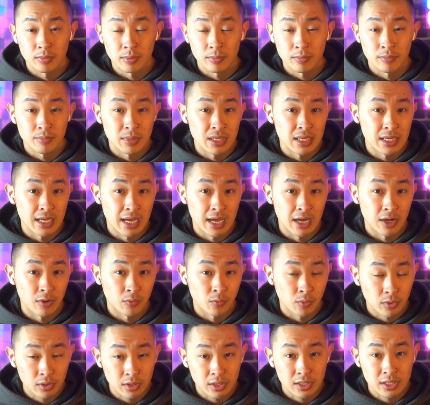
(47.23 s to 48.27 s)
me at
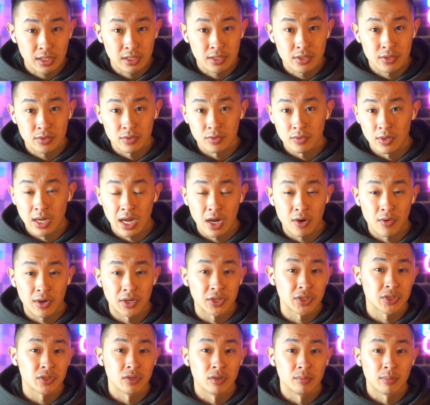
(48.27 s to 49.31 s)
work to how I
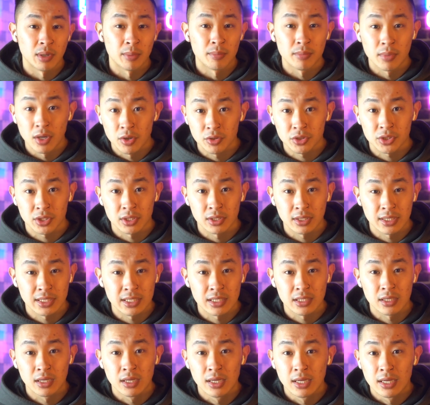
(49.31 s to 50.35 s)
show up
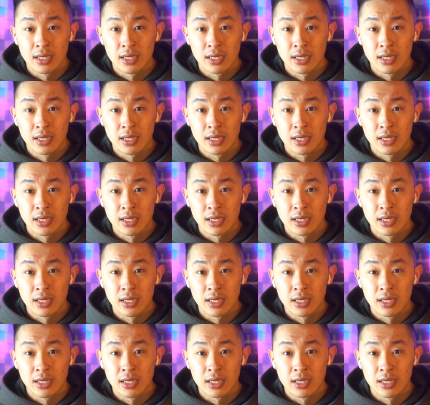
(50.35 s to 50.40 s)
emotionally,